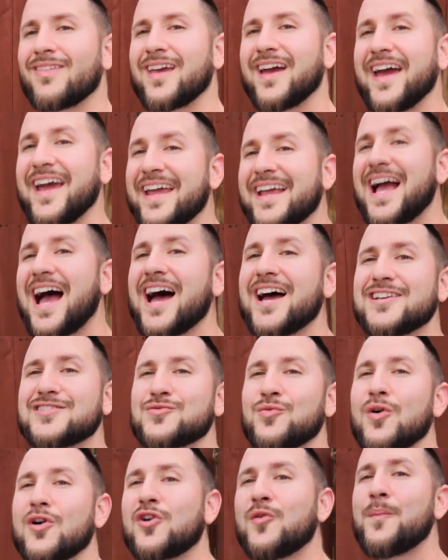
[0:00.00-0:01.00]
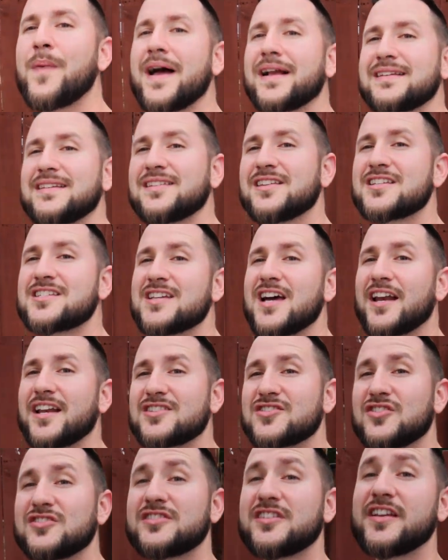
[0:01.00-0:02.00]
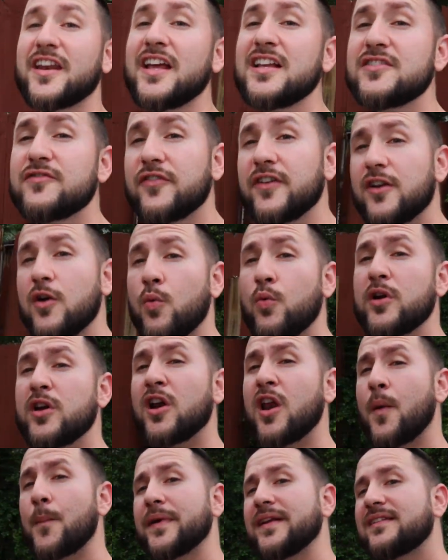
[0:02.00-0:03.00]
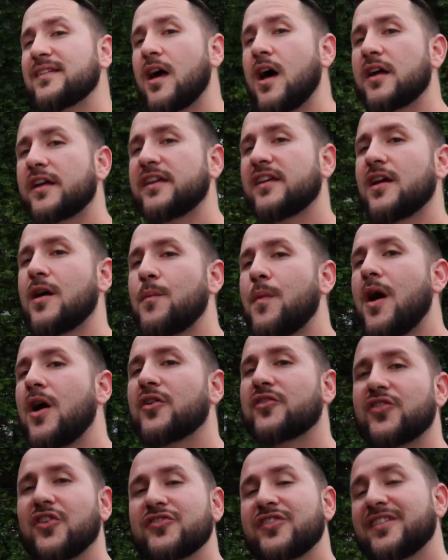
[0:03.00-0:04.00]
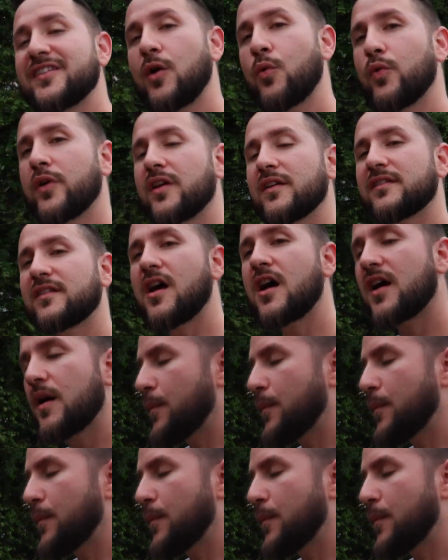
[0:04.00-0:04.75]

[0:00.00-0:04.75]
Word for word: Hey guys, welcome back to the channel. So in today's video, we're gonna be talking about something that we don't talk